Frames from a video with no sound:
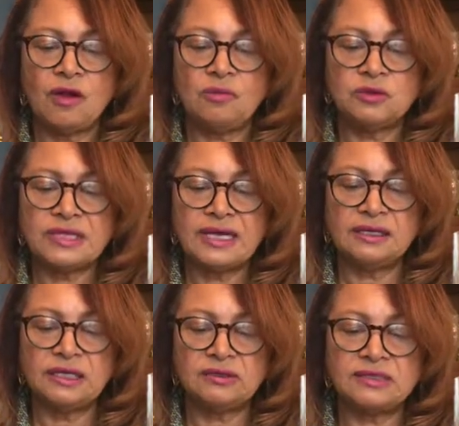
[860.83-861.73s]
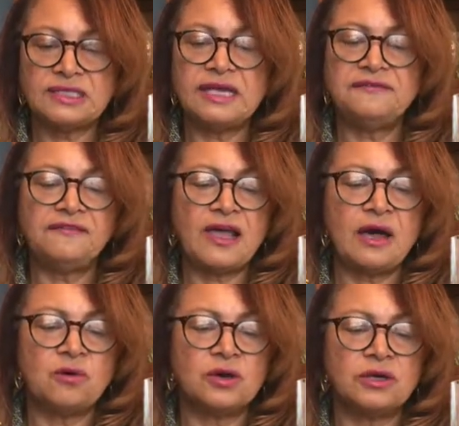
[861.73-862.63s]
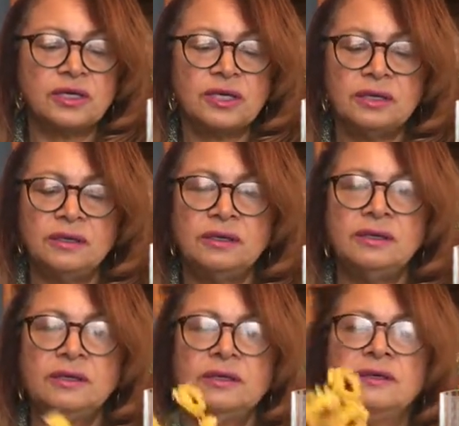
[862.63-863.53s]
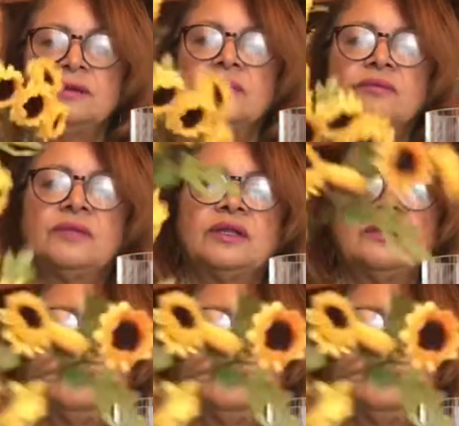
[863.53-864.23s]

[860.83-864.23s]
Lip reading: almost like a little sunflower. But they're